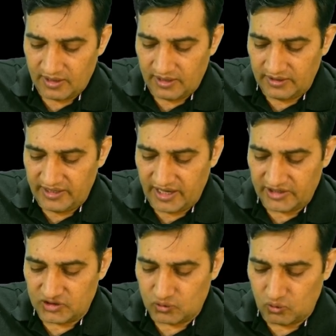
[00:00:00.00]
they
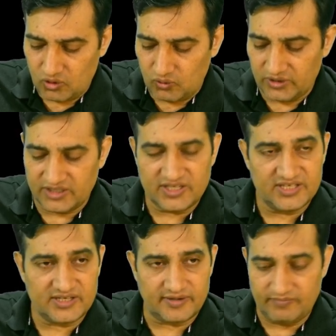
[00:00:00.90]
are stored on the
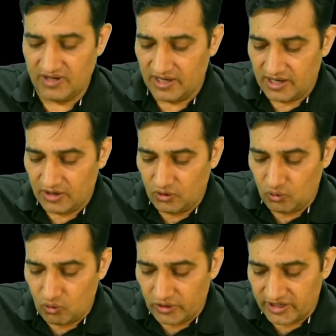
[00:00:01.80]
system,
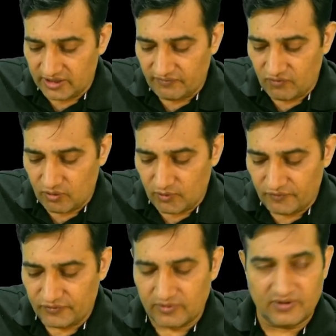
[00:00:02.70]
not in the form
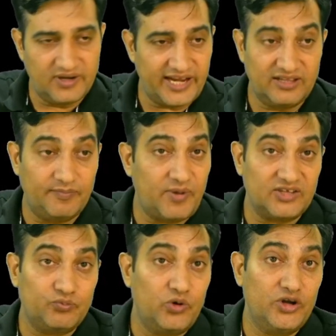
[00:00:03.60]
of like the
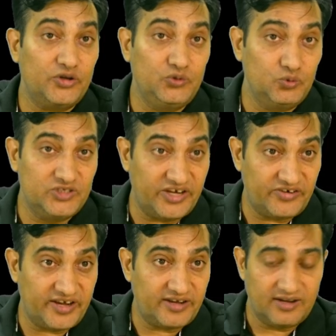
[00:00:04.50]
password you
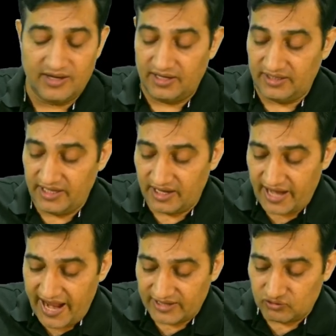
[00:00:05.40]
generate. They
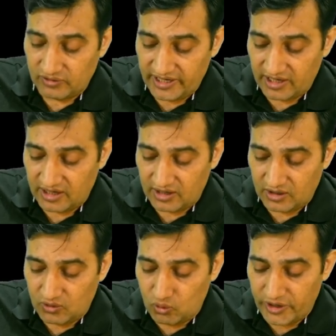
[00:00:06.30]
are actually
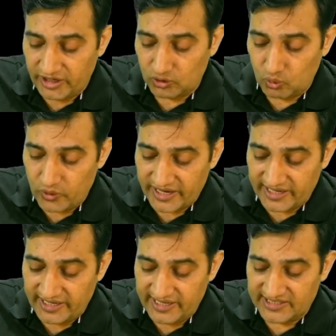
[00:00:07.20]
going through a
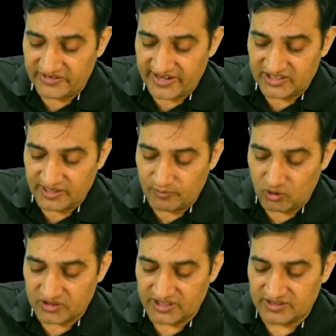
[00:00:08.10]
key stretching
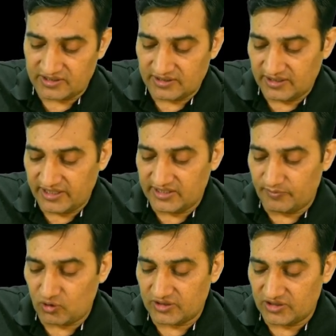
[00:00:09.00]
process. This is a
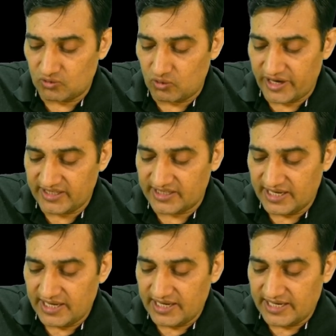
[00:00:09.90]
process called as
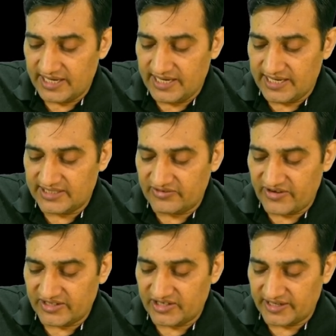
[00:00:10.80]
key
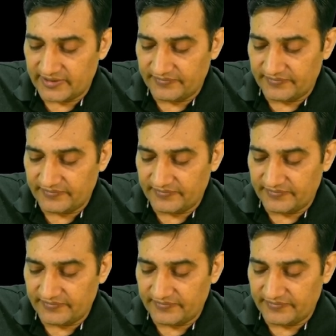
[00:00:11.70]
stretching.